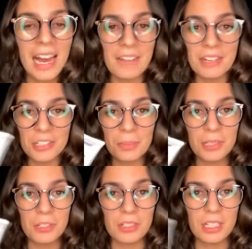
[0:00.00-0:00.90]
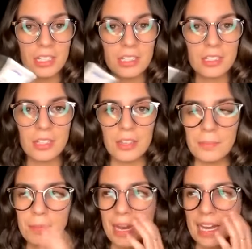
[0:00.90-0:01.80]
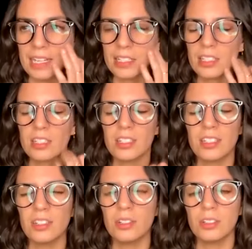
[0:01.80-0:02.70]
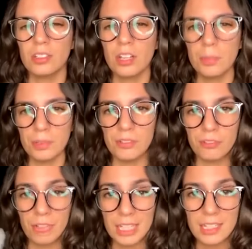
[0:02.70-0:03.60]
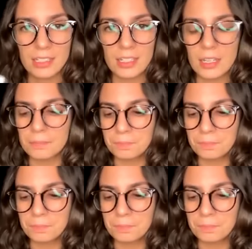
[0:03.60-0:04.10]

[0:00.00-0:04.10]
I've actually been using this the past couple of weeks.